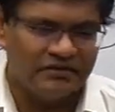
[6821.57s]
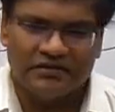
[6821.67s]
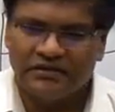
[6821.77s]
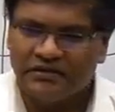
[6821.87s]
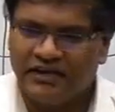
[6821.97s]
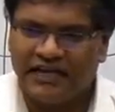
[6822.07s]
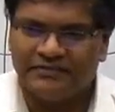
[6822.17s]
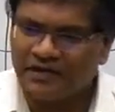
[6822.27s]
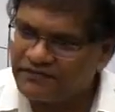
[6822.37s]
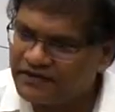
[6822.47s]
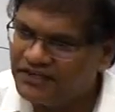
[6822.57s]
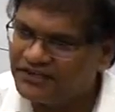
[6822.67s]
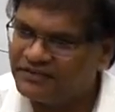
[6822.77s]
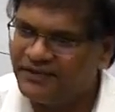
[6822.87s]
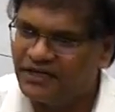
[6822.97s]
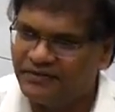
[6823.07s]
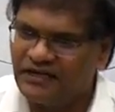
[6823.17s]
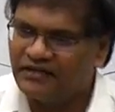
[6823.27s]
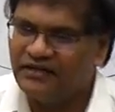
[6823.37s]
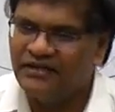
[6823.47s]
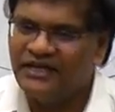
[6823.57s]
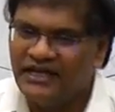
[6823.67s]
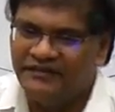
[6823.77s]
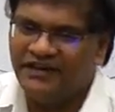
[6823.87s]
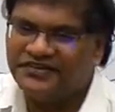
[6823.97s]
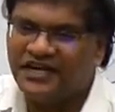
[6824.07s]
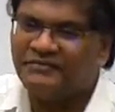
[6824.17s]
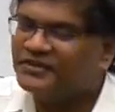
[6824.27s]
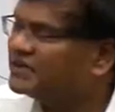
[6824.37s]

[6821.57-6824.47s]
do as part of disaster management? Every state